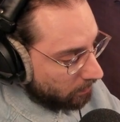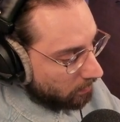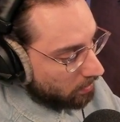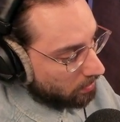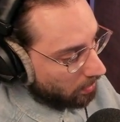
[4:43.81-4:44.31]

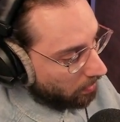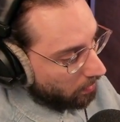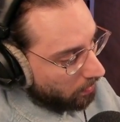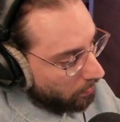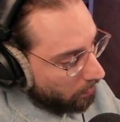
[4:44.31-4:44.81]

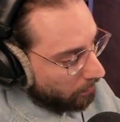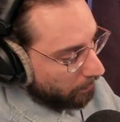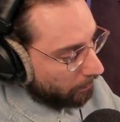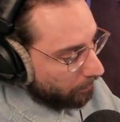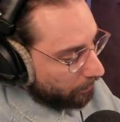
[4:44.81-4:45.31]
So
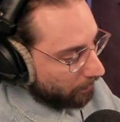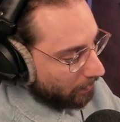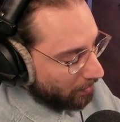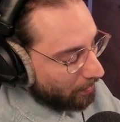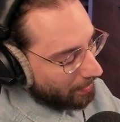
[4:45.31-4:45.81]

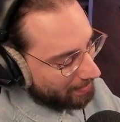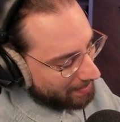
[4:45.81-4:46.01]
you